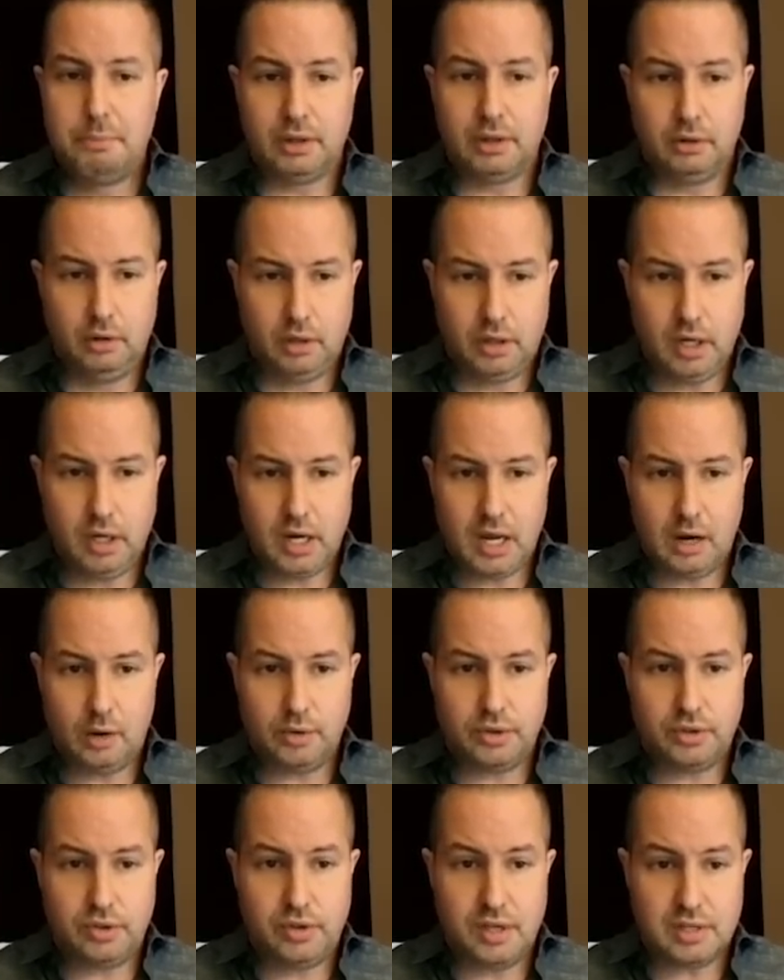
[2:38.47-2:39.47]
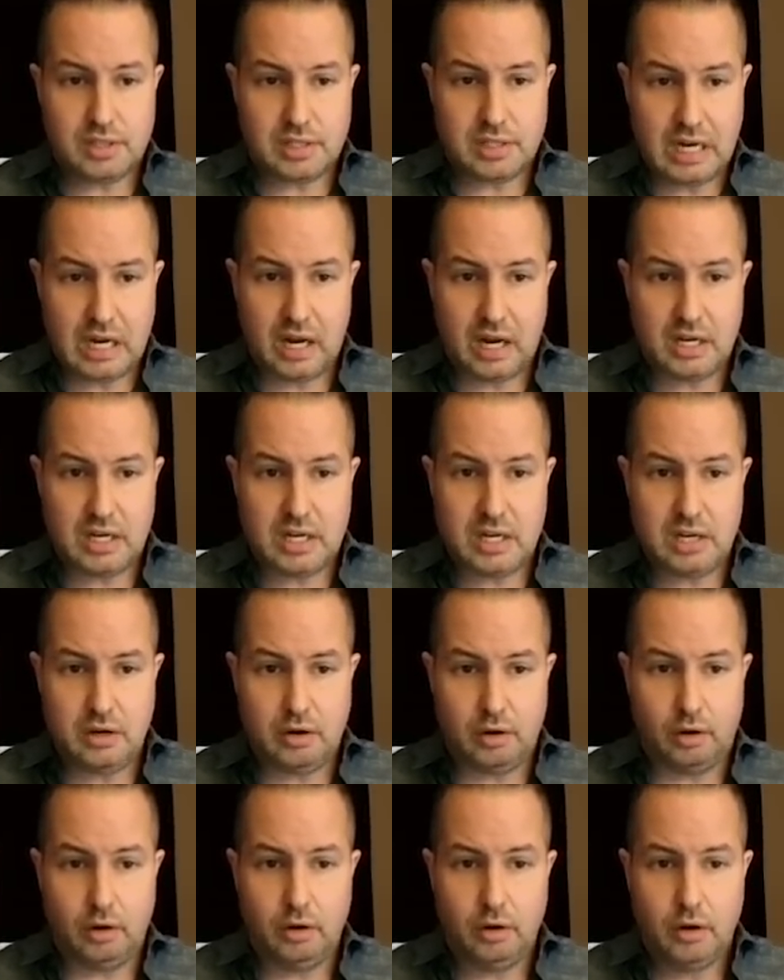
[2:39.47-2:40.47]
But look at how this high
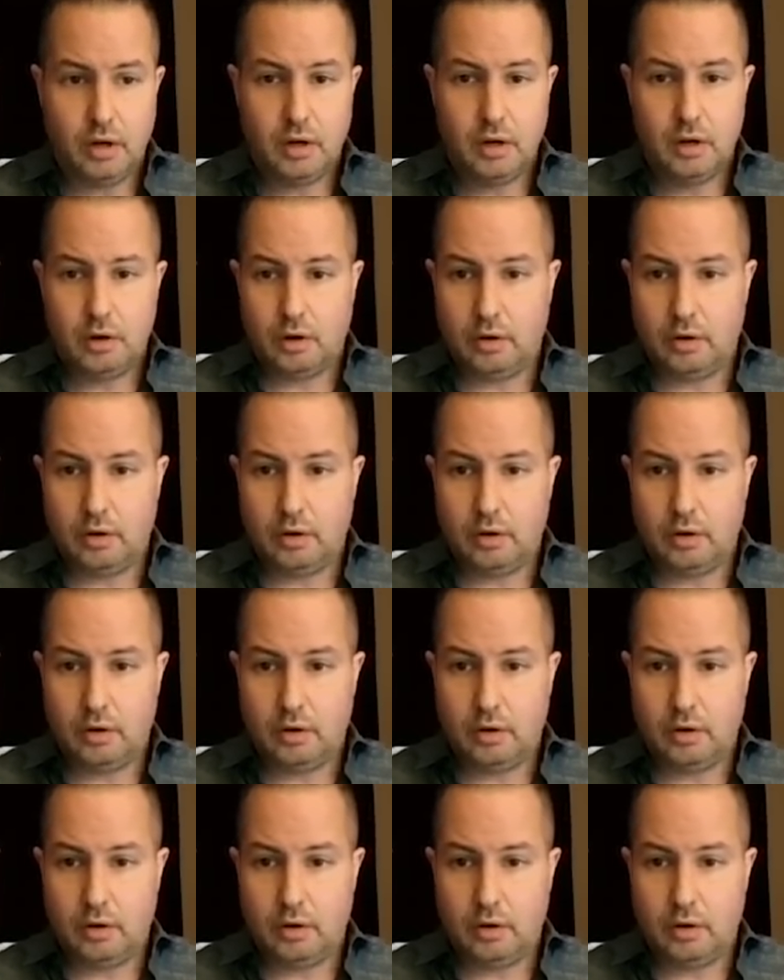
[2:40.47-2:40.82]
here,